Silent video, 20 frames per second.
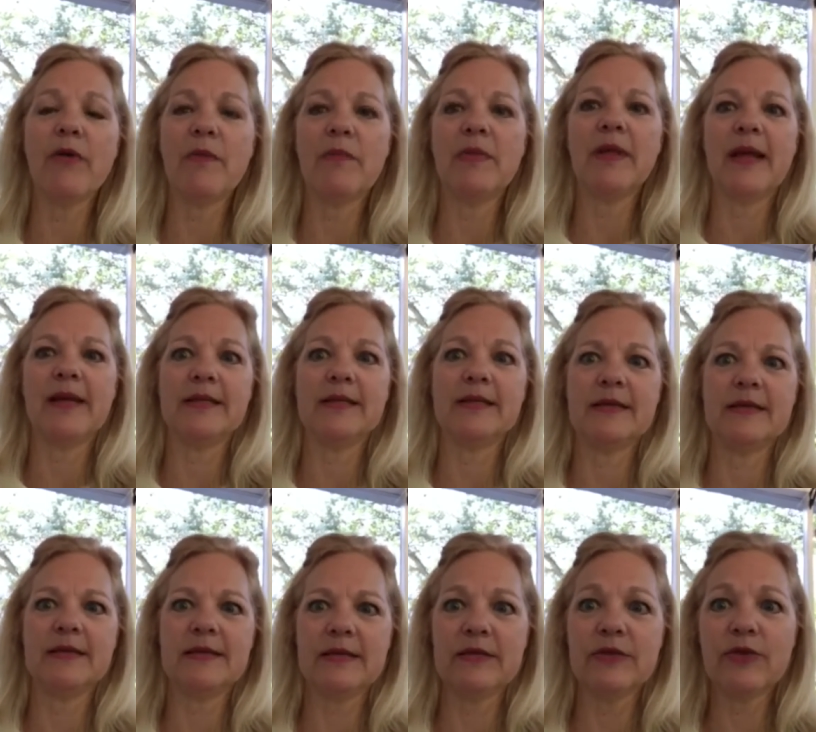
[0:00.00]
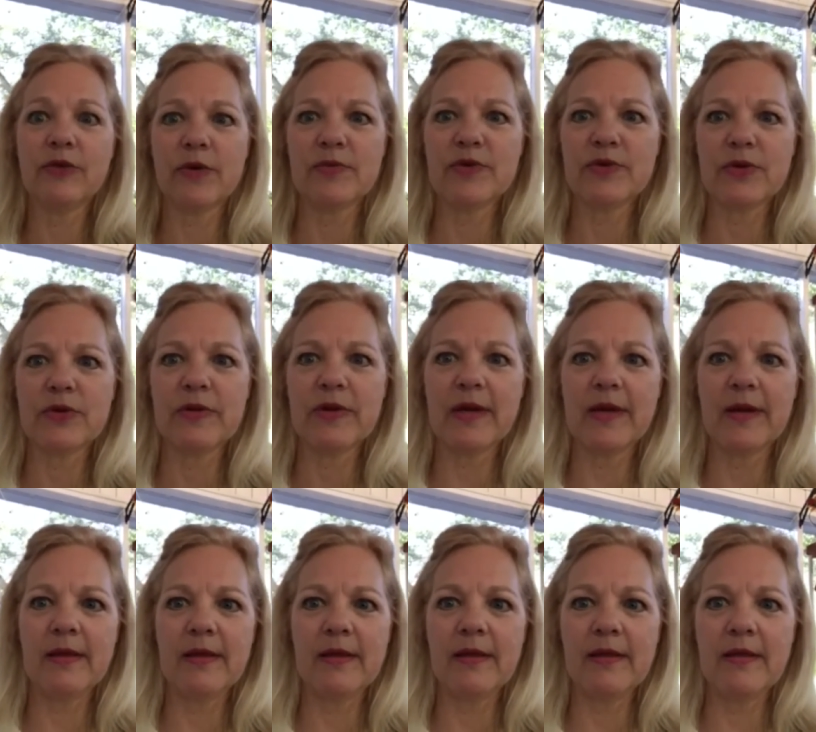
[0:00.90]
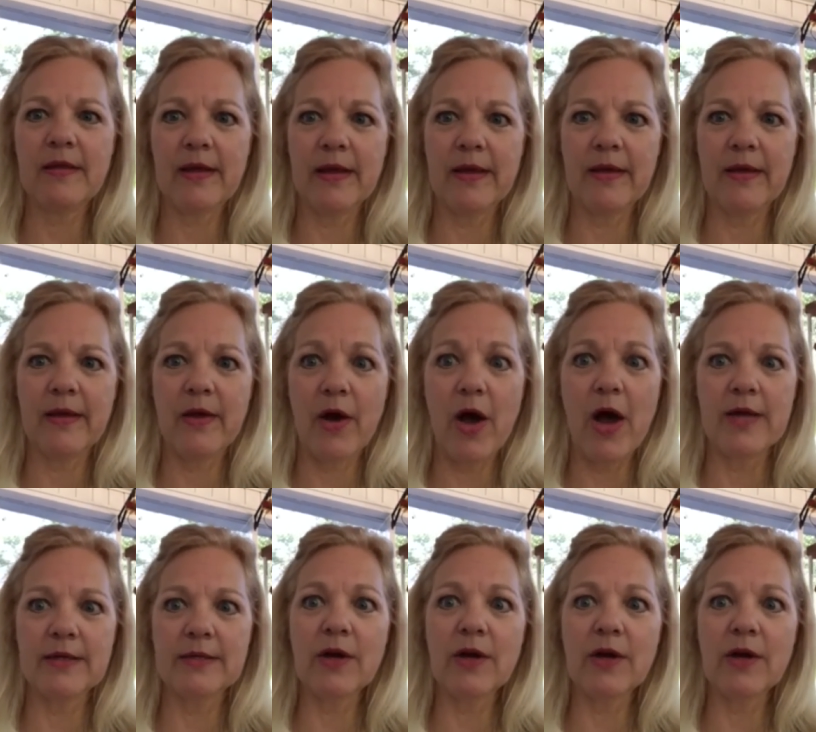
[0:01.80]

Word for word: the places in scripture that that God